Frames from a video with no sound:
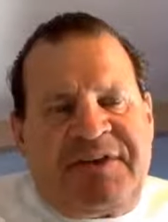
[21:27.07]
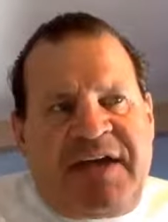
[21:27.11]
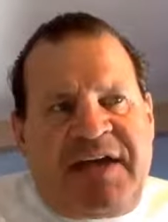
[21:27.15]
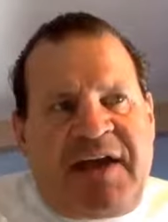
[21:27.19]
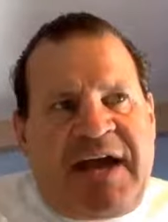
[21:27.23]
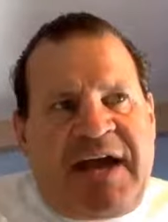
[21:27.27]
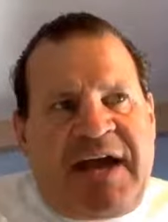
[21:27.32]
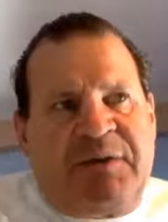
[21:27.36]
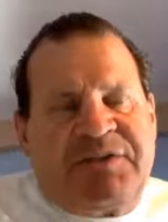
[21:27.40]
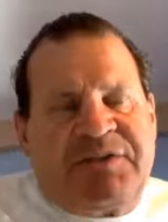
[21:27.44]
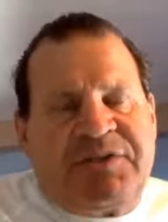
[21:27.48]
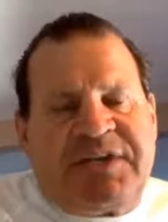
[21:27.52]

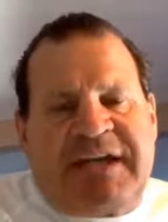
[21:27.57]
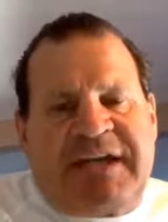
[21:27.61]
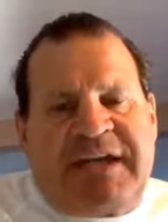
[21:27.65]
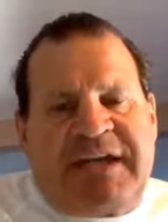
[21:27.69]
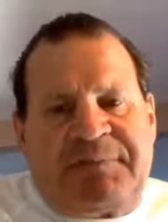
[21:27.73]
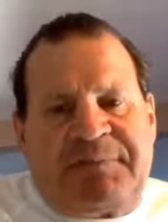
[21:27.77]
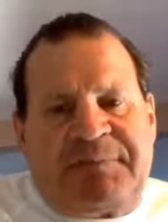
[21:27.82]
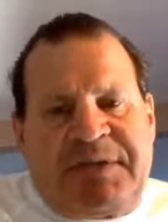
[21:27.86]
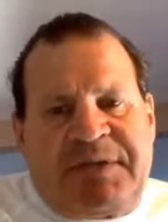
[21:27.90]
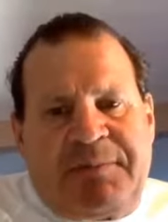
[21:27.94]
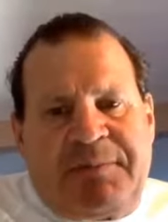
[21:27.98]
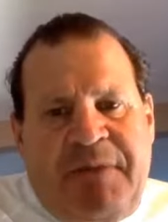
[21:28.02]
I was a
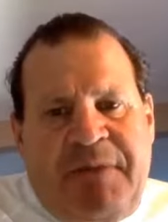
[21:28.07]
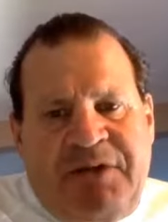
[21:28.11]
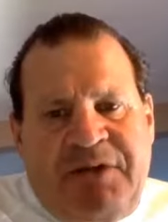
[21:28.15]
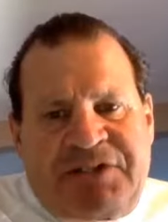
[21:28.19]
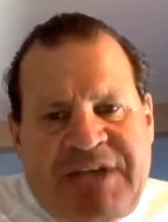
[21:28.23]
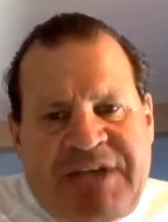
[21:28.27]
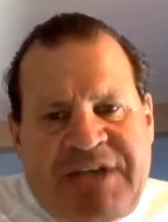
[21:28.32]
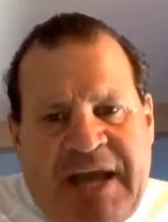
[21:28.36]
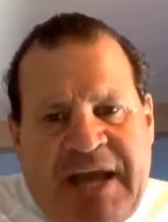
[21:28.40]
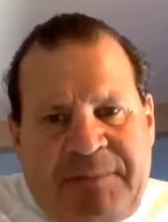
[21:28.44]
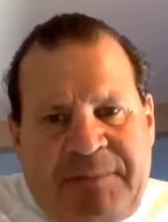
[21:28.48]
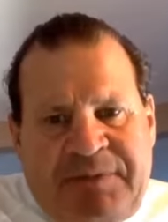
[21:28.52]
captain amongst
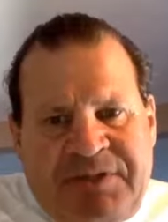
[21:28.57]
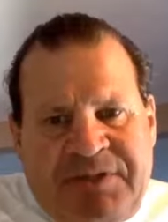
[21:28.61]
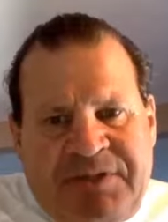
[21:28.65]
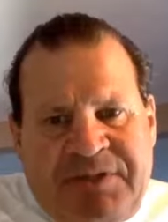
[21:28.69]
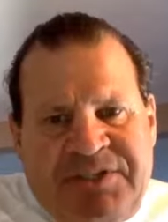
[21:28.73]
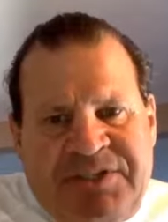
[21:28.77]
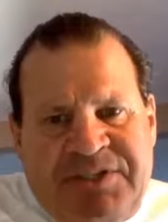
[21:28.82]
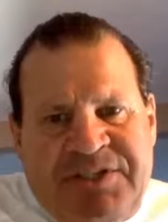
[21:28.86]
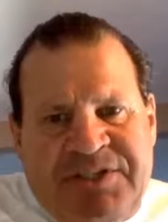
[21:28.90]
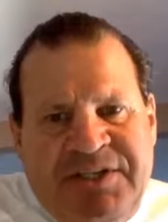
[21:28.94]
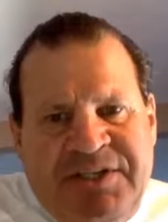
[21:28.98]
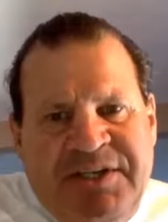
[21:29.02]

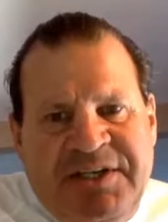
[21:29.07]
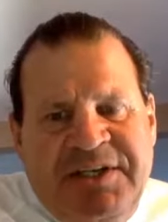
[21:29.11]
captains.